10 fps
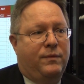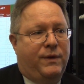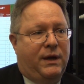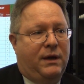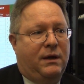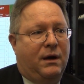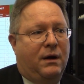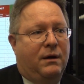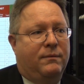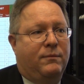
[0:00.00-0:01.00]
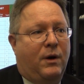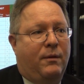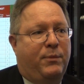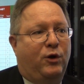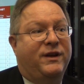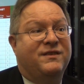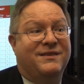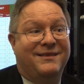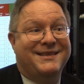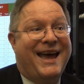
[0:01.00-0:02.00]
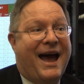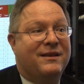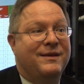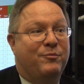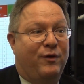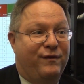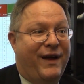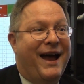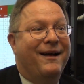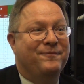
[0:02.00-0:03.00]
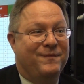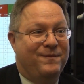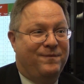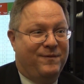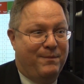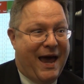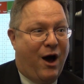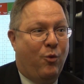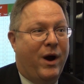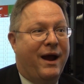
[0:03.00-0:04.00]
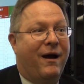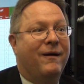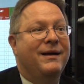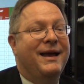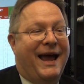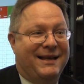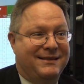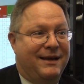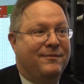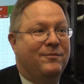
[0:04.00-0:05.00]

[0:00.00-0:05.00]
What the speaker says: the ability to detect and prevent malware as it